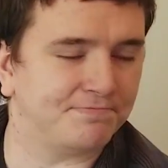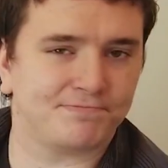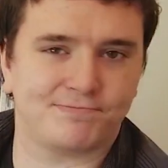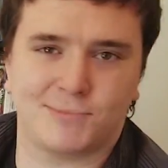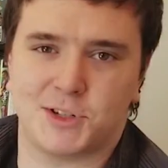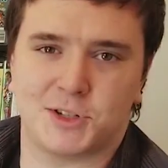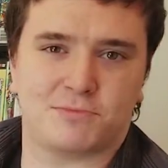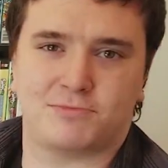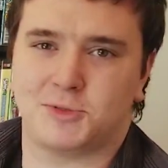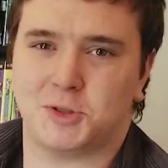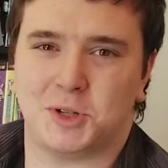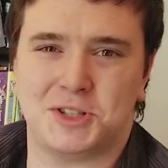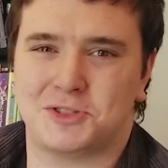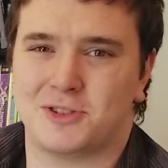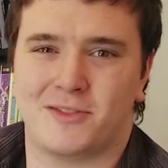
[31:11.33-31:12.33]
Just
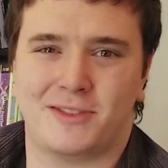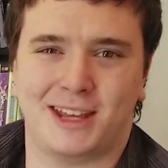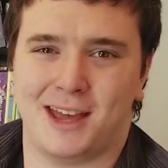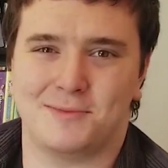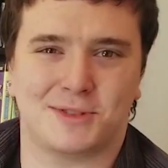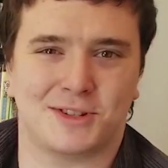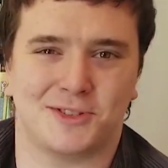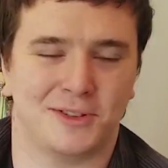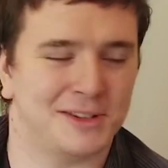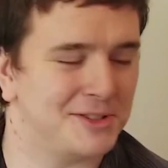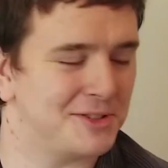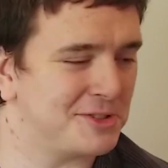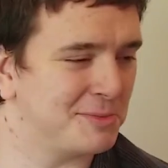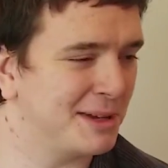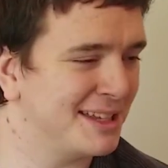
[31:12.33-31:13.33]
choice-driven games just don't
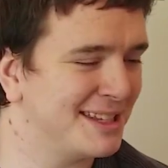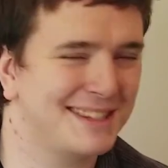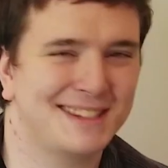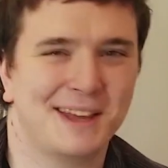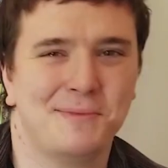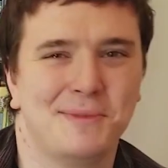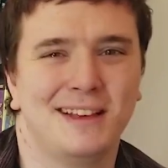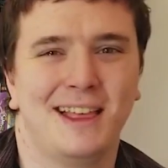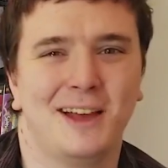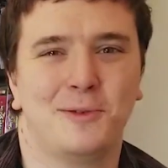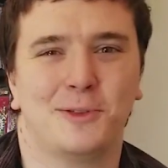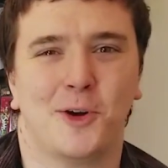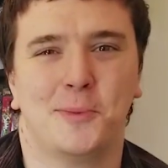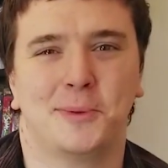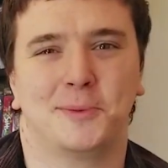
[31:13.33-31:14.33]
interest me. It's the same thing like with
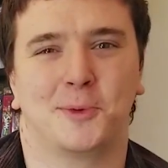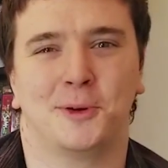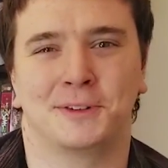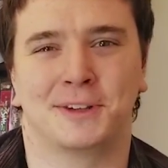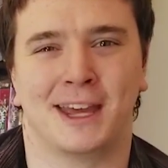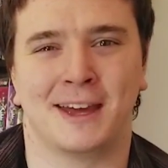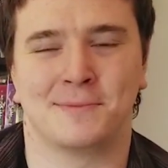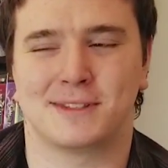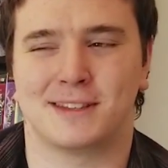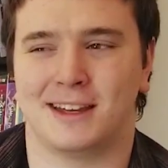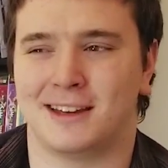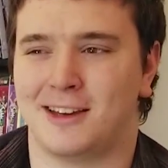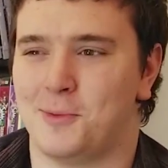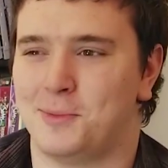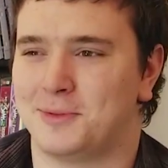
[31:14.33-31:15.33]
open world games. Like
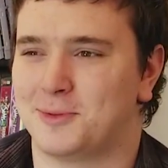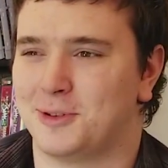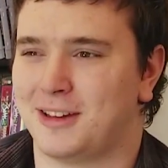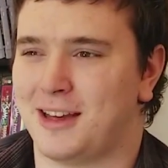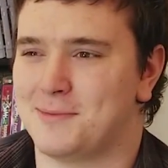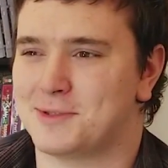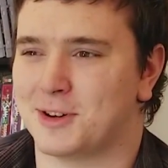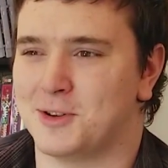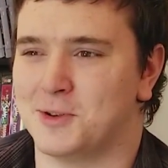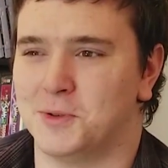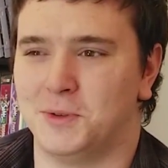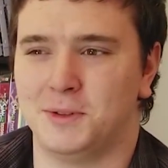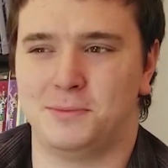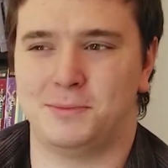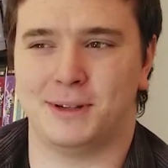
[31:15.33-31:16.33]
open world games are
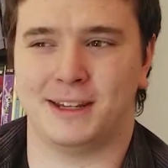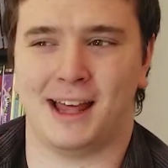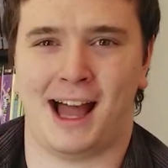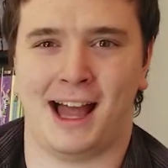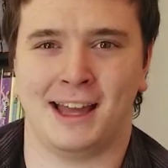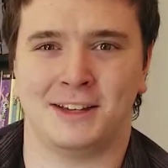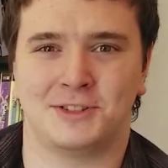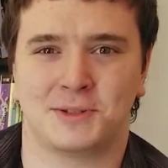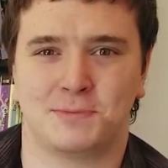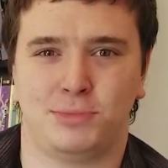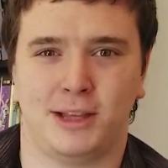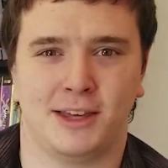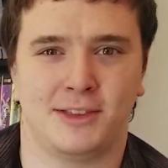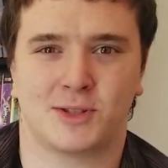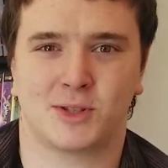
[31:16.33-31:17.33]
cool, but I just play
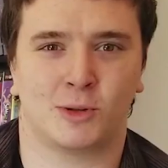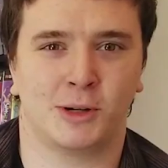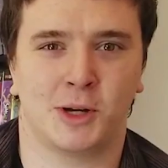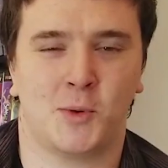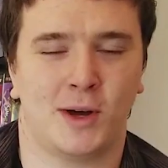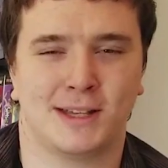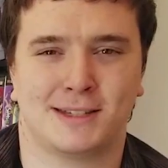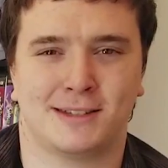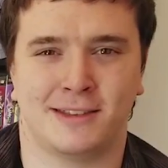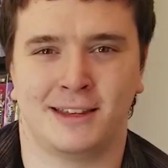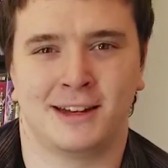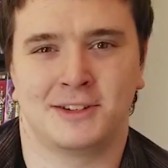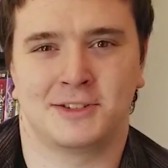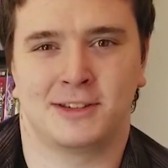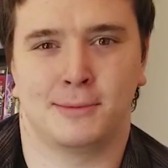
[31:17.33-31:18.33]
the story quests and then I
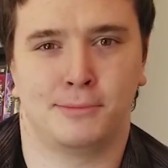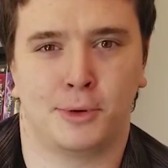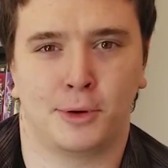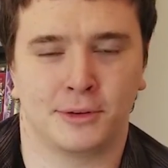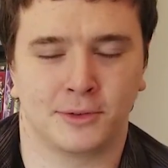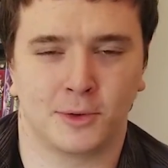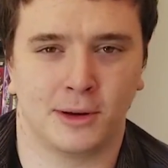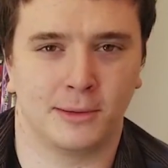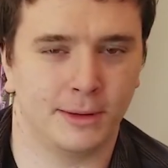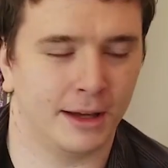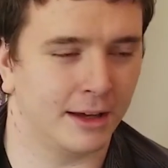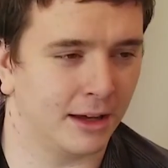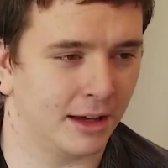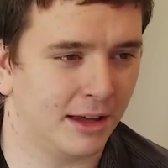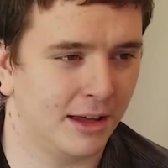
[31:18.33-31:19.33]
just get bored and quit playing.
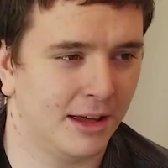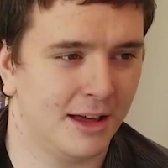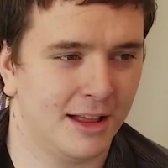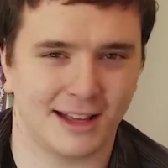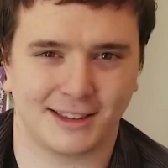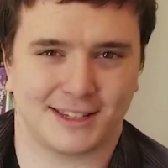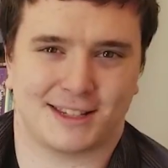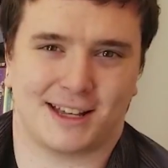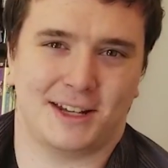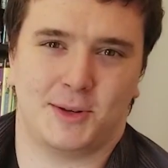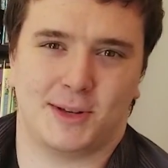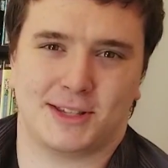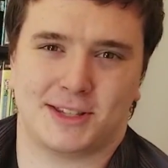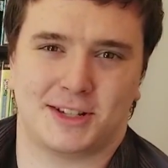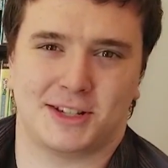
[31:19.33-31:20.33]
Like the side
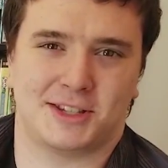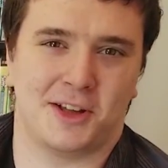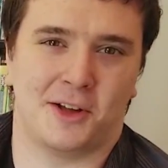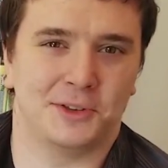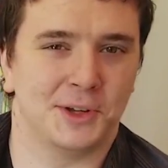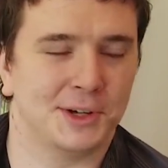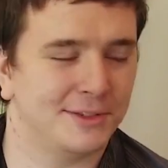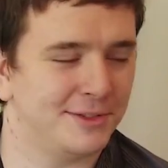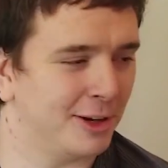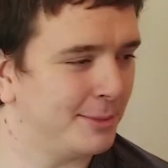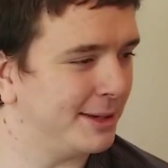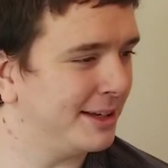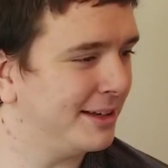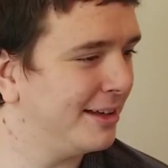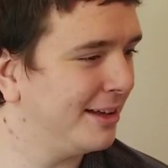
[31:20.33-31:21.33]
quests just don't do it for me.
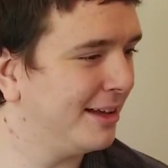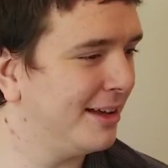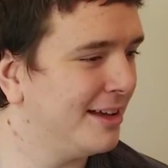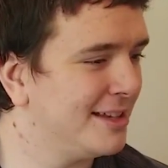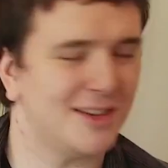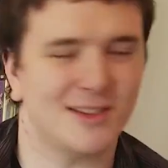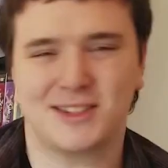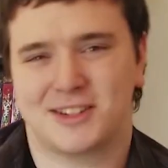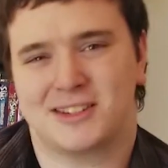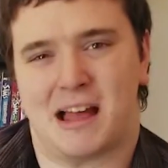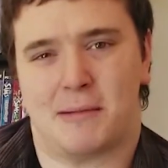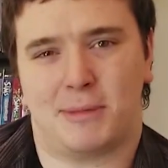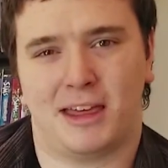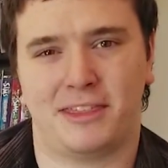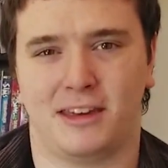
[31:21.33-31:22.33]
So it's just not
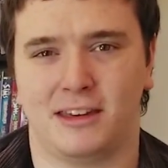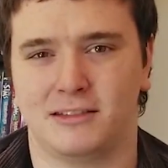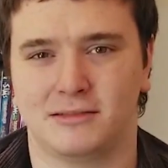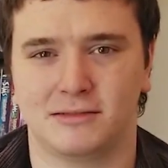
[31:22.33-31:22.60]
my thing,